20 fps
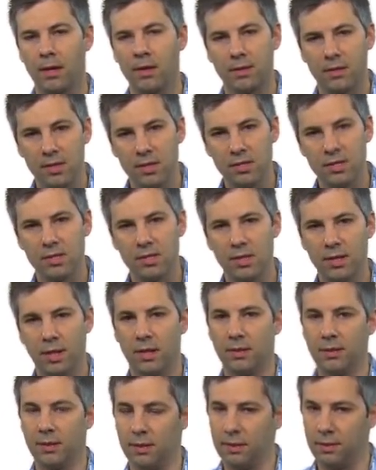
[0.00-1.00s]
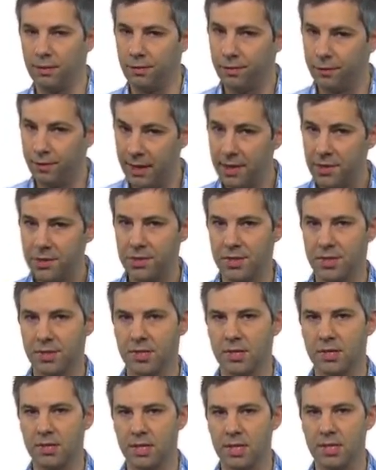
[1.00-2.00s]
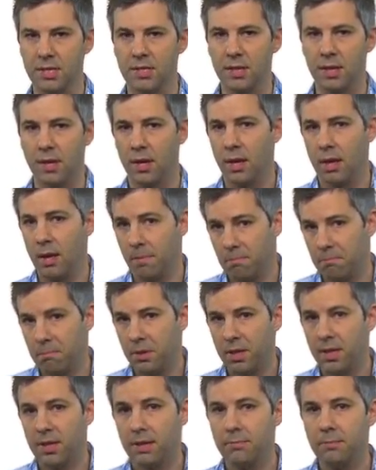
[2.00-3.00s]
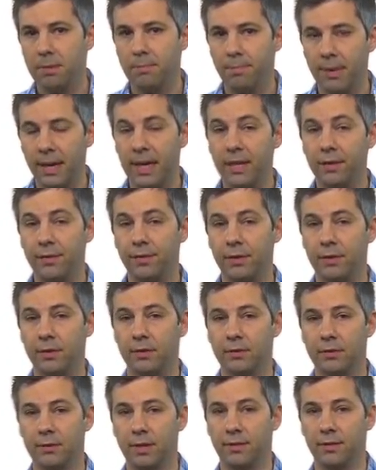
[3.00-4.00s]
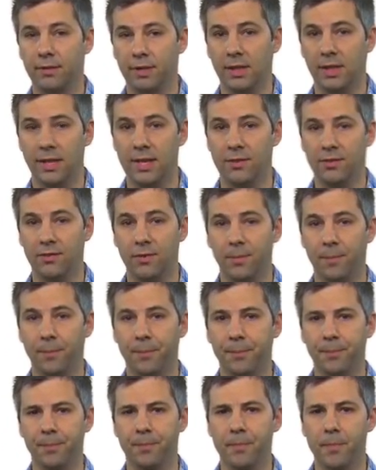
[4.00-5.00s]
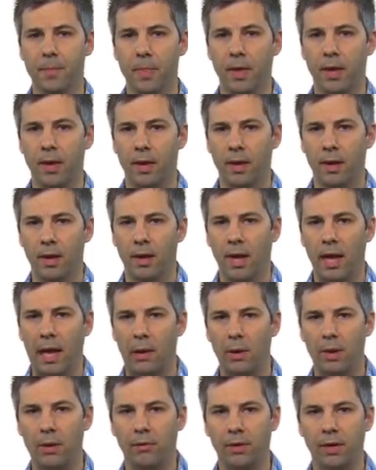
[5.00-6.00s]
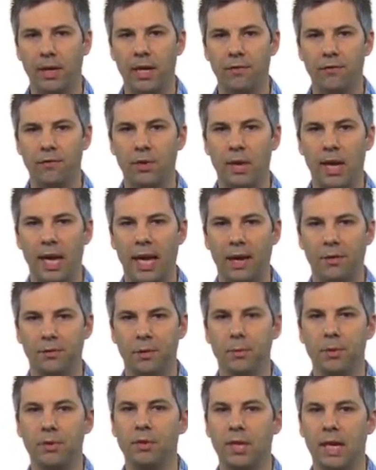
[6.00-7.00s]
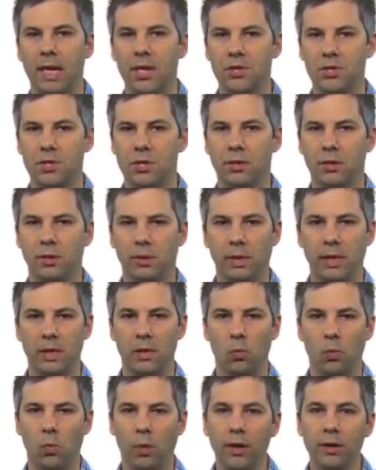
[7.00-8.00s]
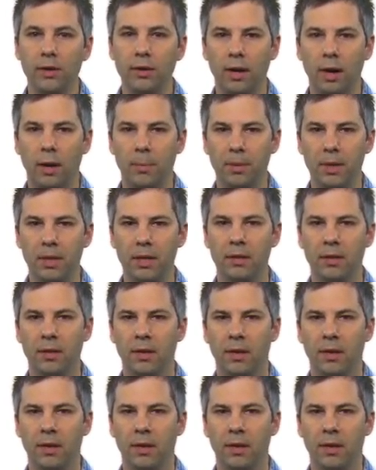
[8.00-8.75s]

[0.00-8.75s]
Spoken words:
This is not an infectious disease, but it can be painful nevertheless. However, if you have the mutation on only one copy,